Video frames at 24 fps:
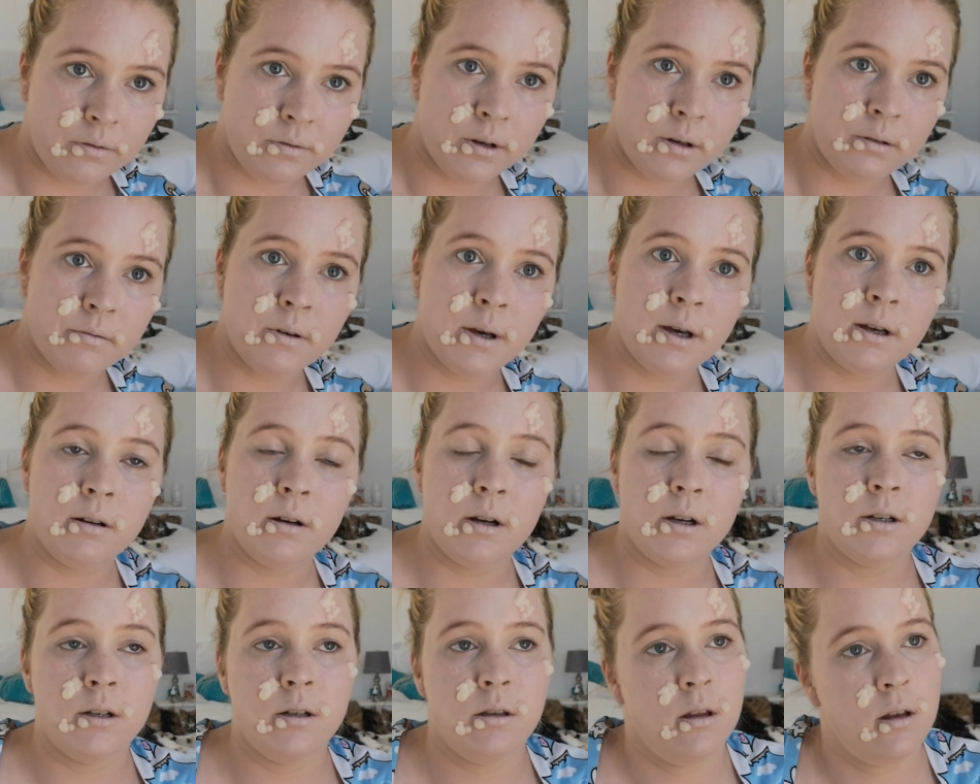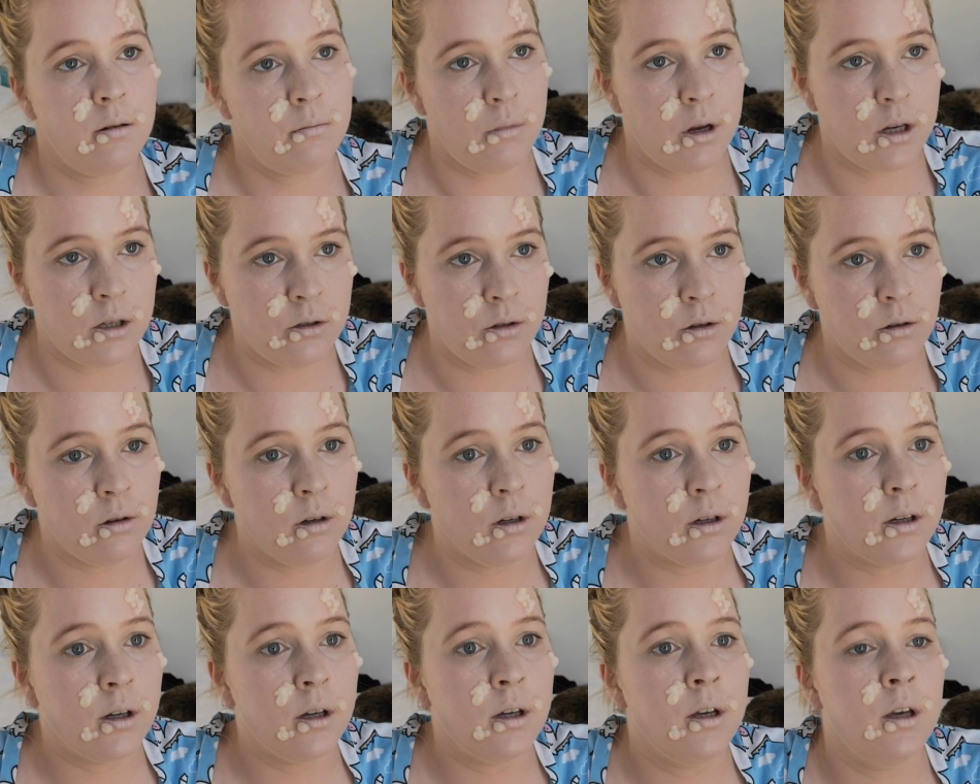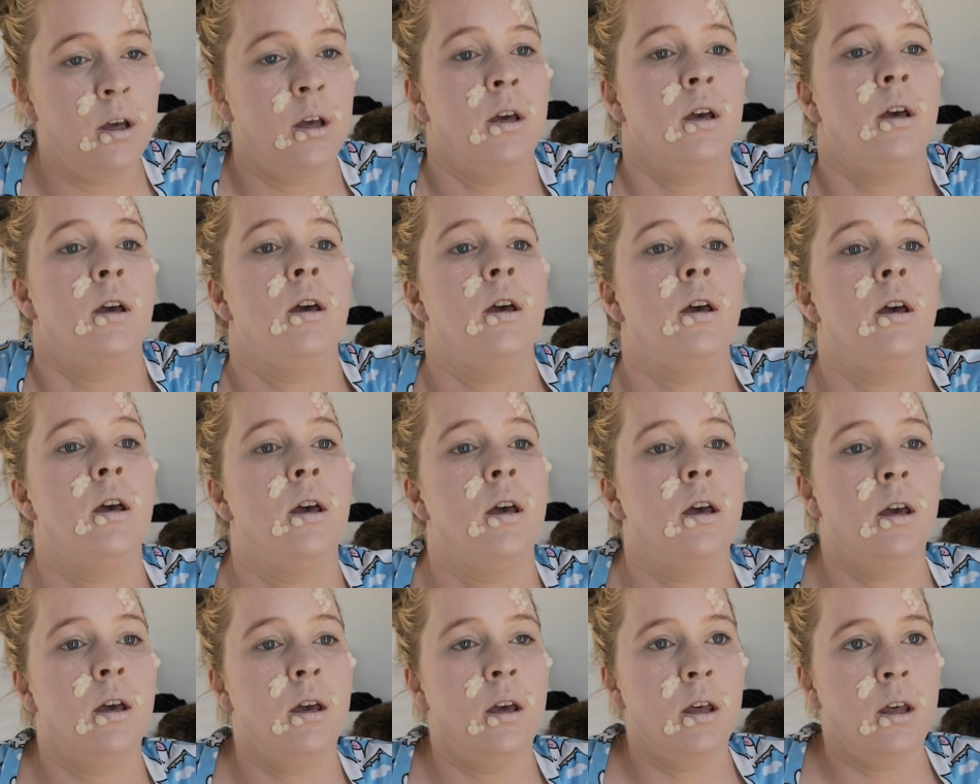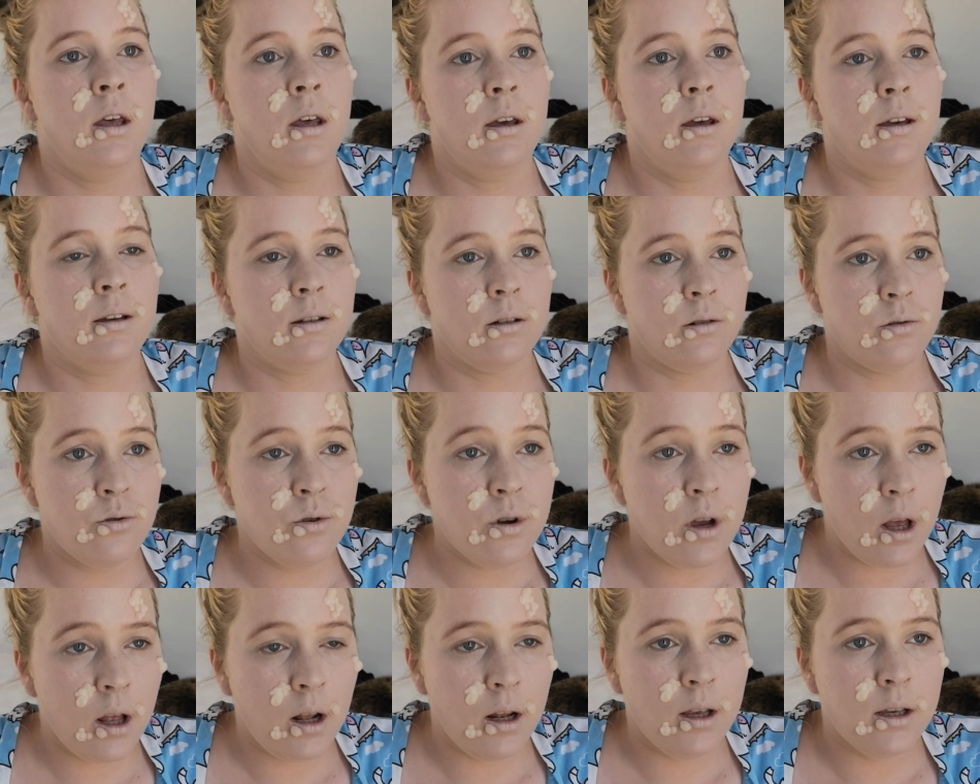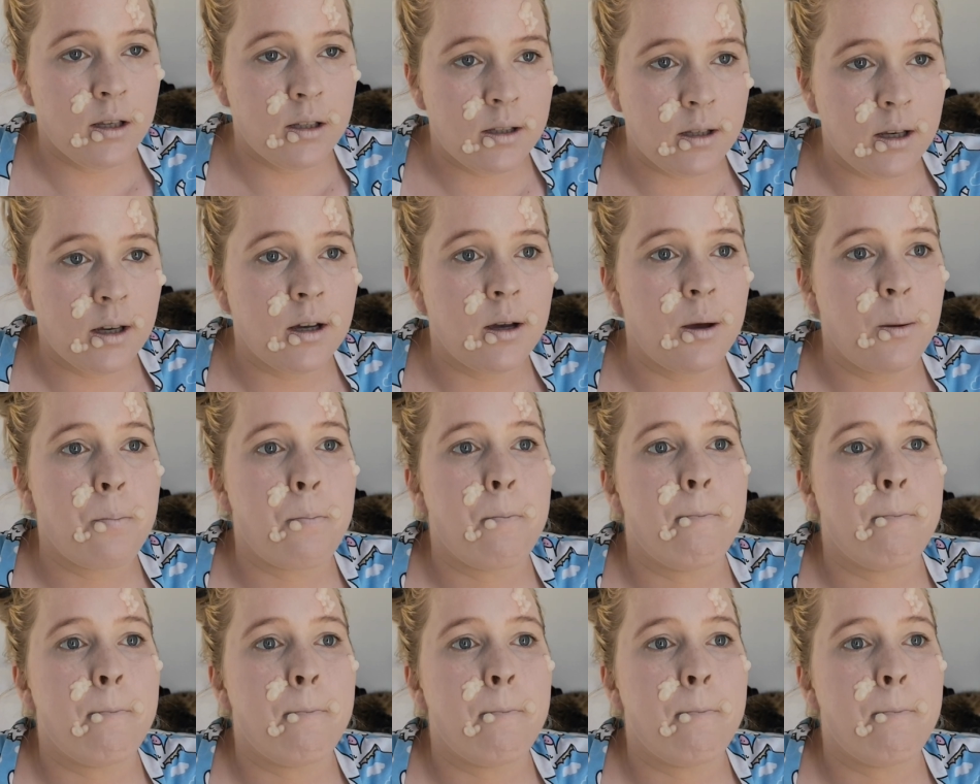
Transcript: in a foundation that makes you look really sick,